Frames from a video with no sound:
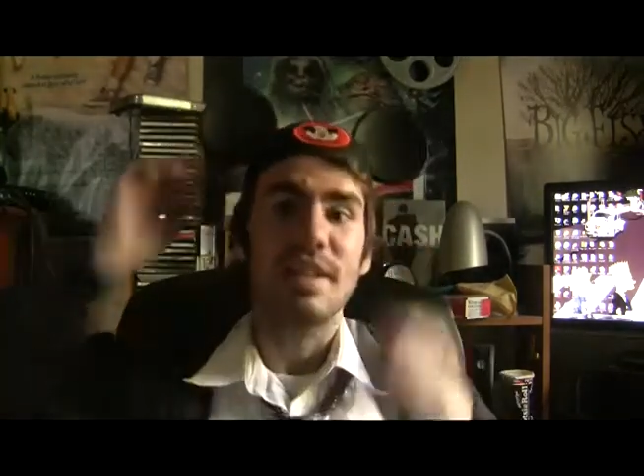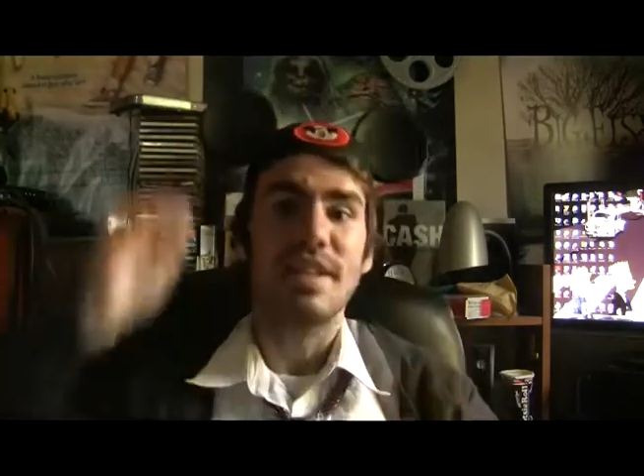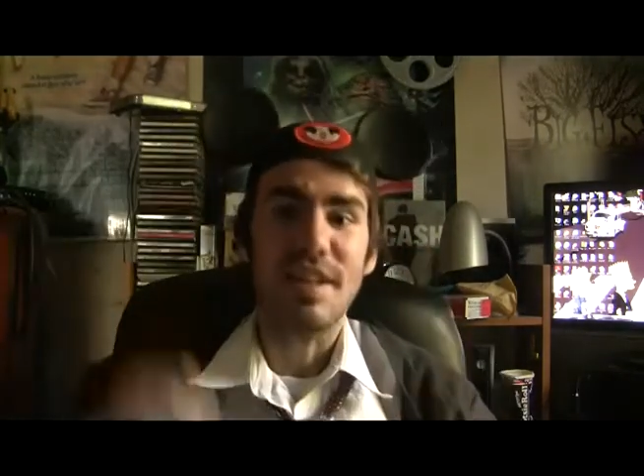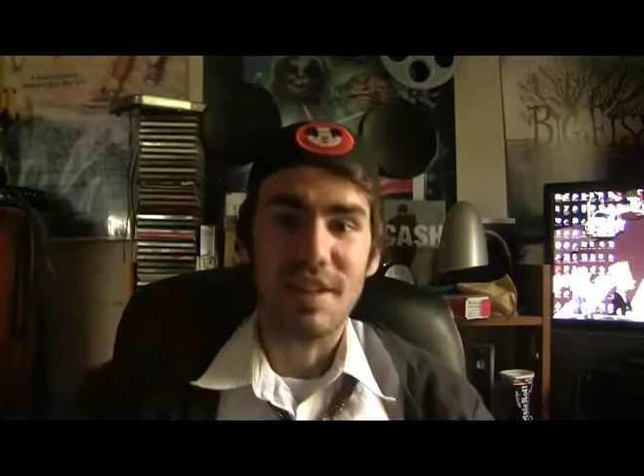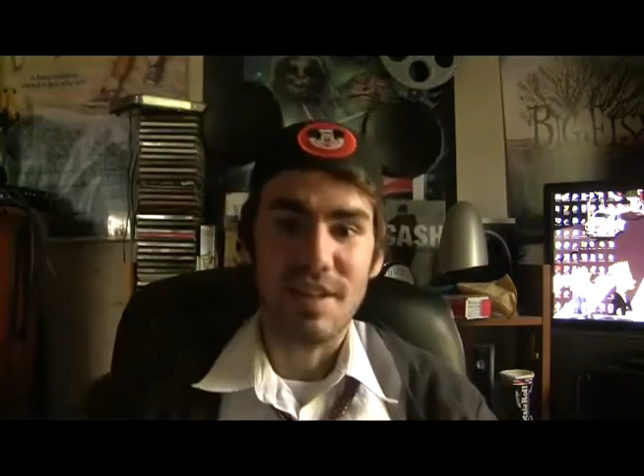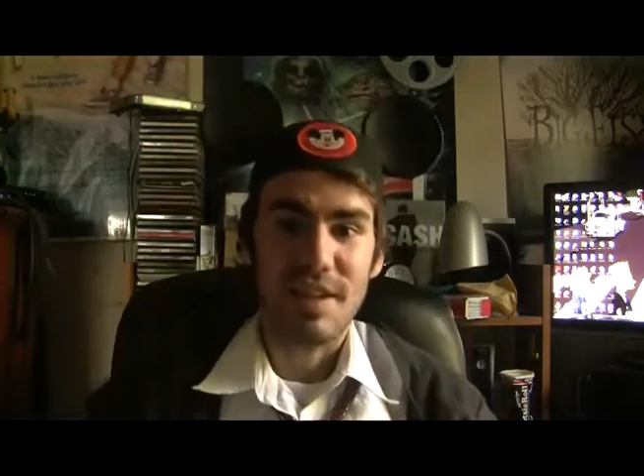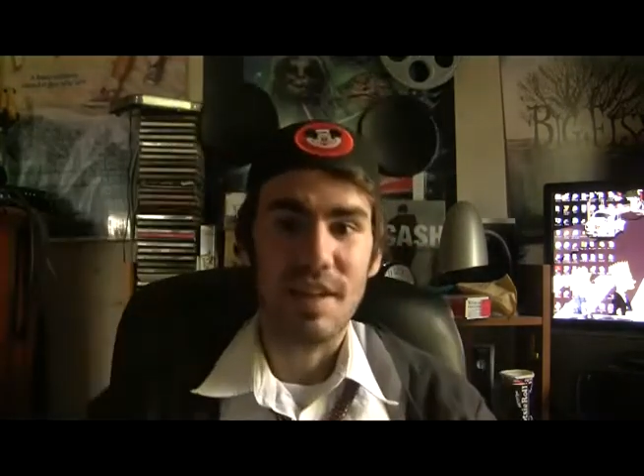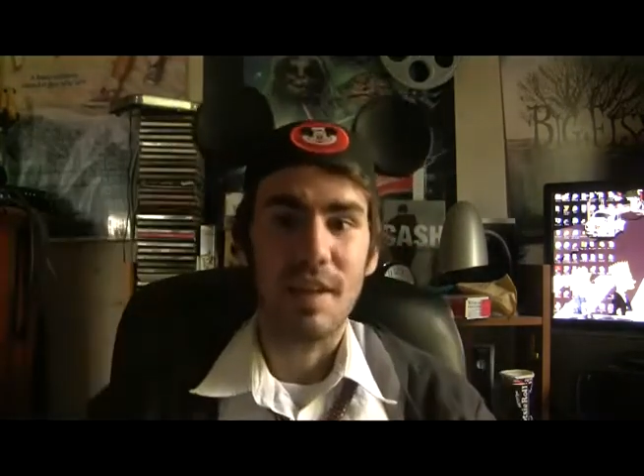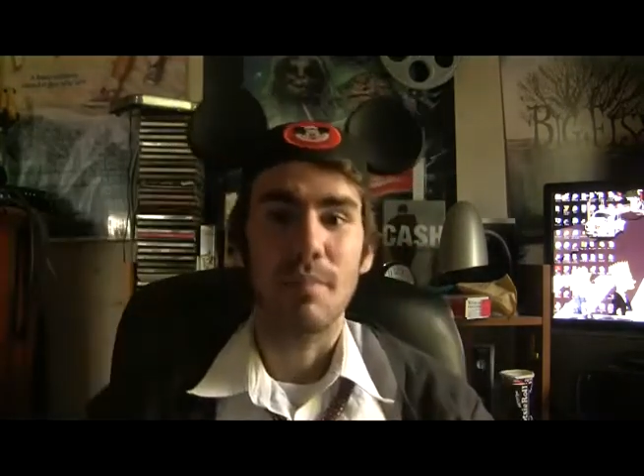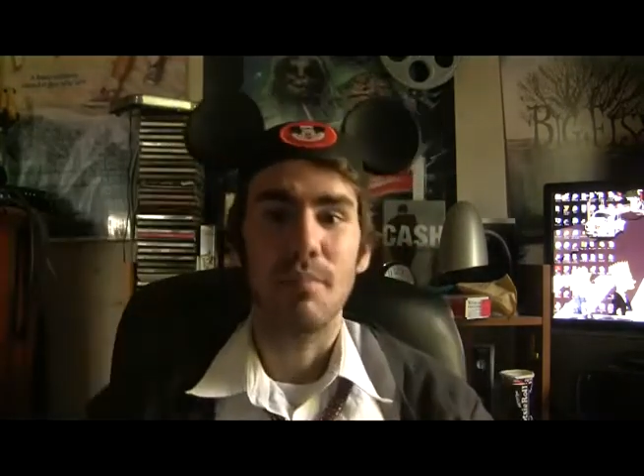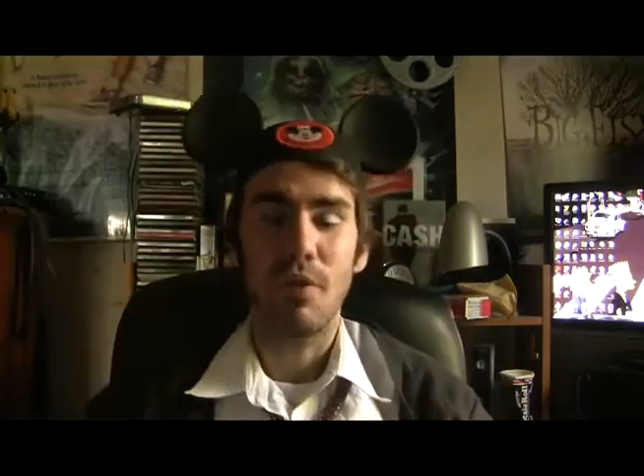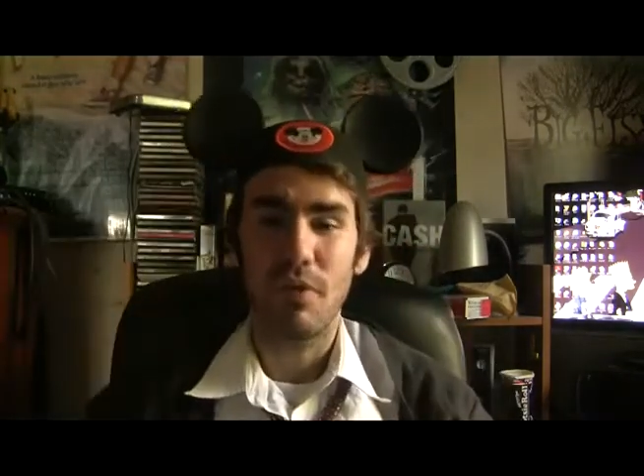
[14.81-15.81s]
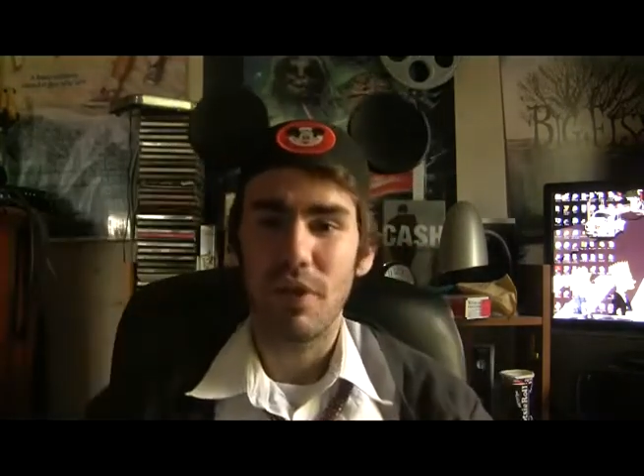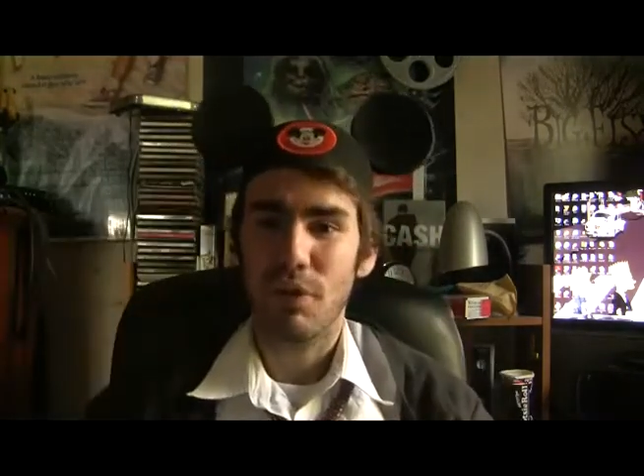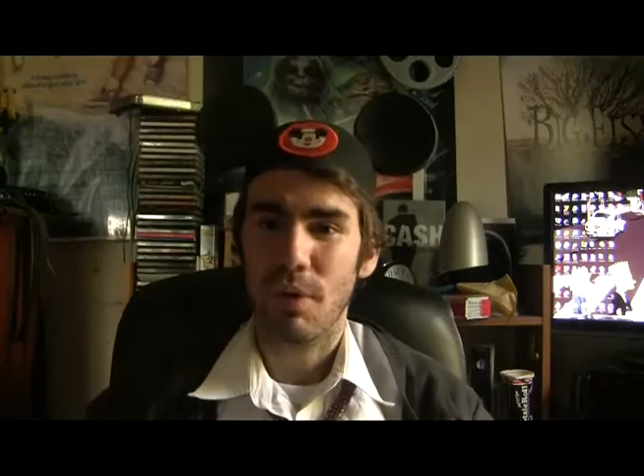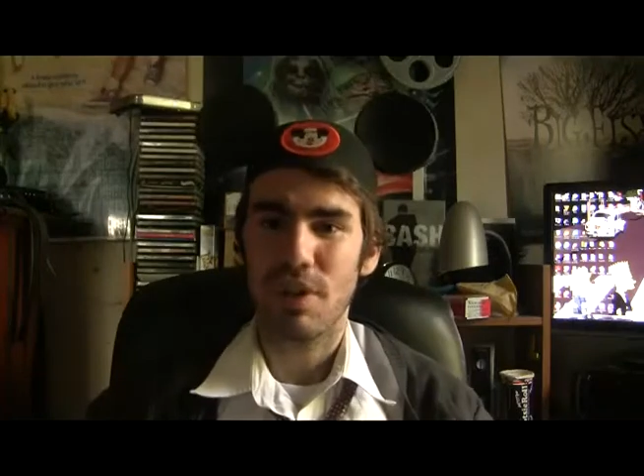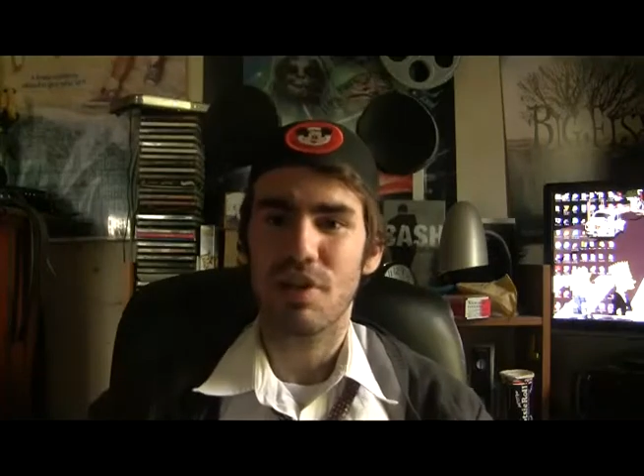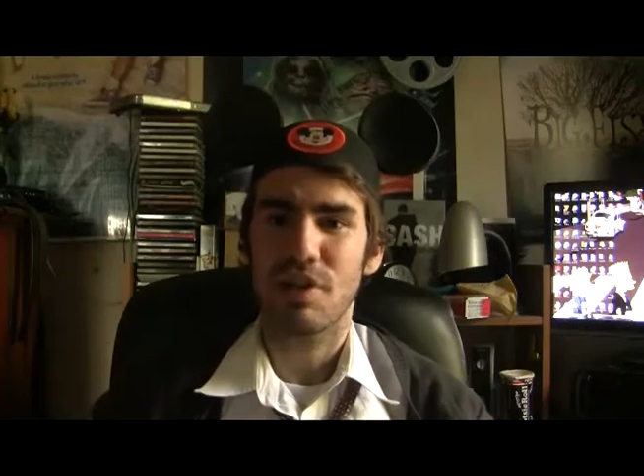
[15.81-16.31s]
Disney movie
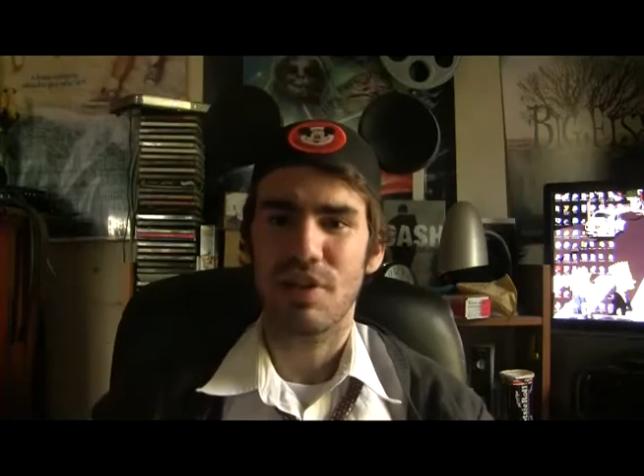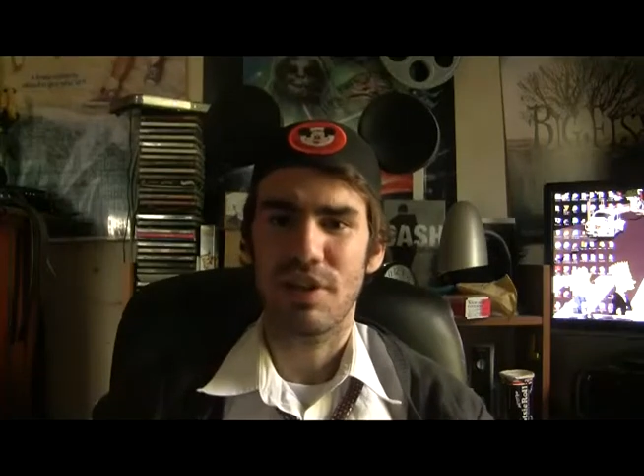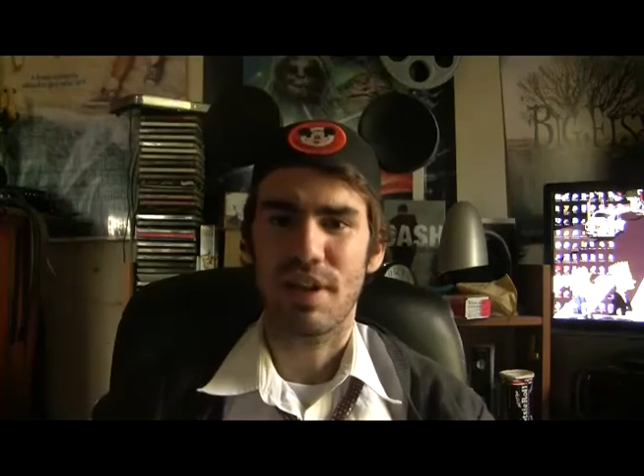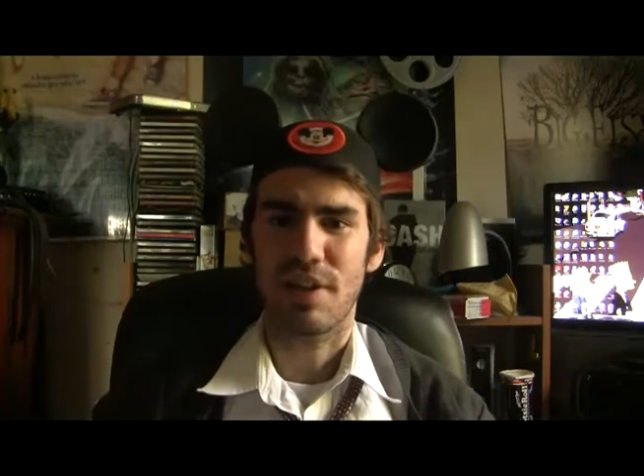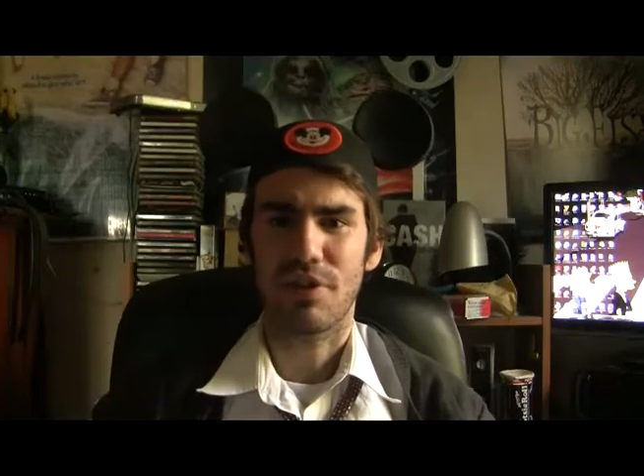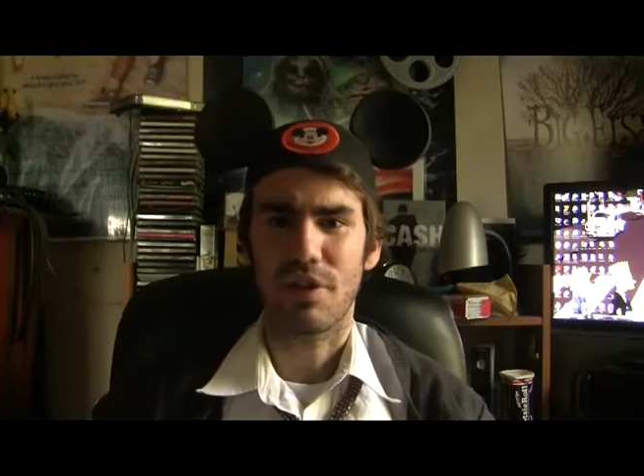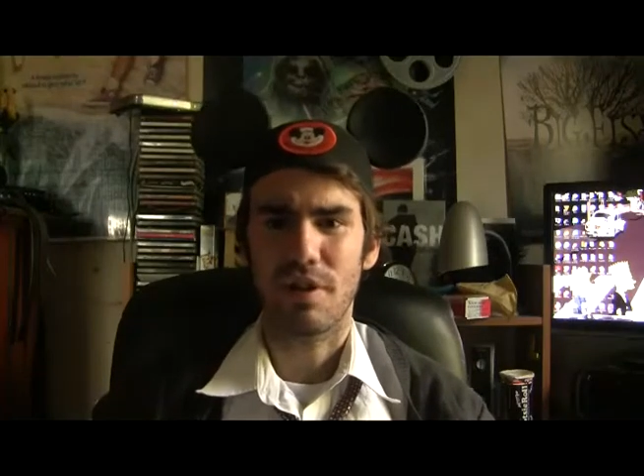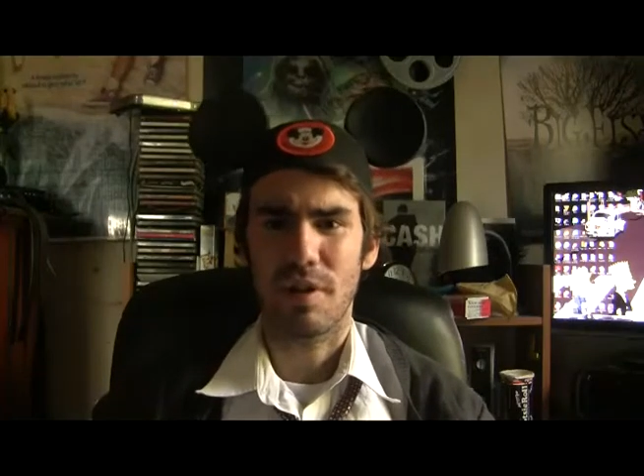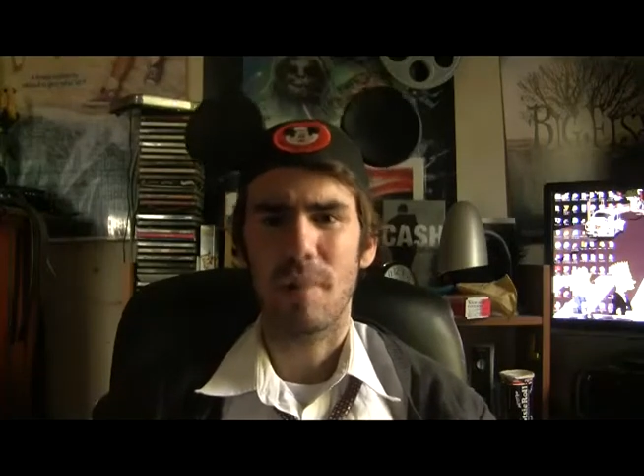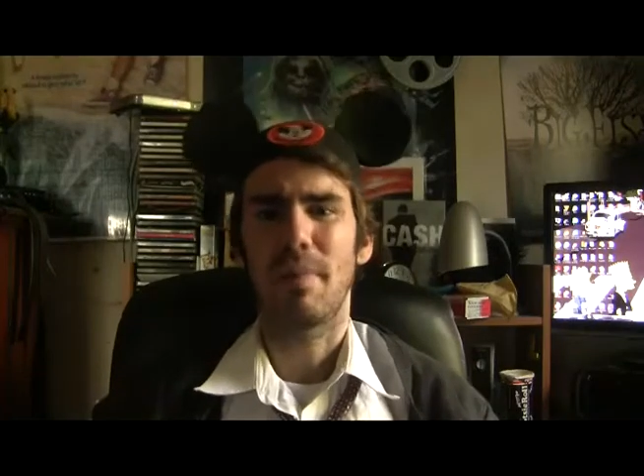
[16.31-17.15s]
questions answered.